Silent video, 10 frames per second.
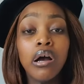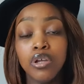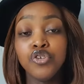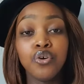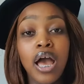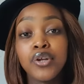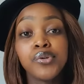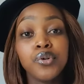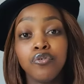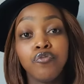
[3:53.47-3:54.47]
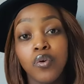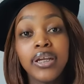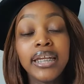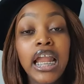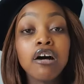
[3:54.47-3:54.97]
you know, I don't know, fall
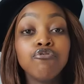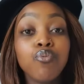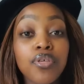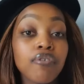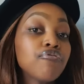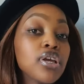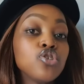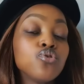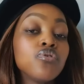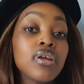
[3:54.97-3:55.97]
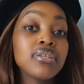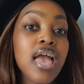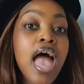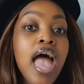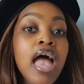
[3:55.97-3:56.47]
in love with a friend you already
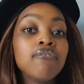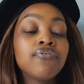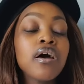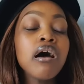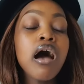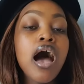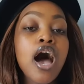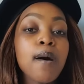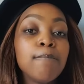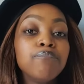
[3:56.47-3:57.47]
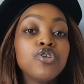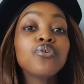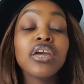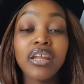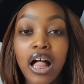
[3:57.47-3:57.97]
have. You
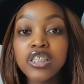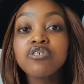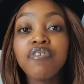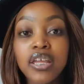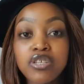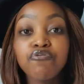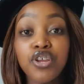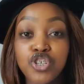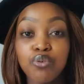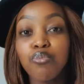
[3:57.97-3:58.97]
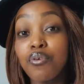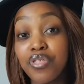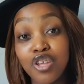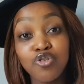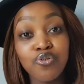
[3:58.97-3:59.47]
can cultivate friendship
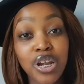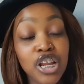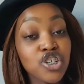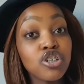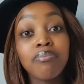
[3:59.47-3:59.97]
within your relationship.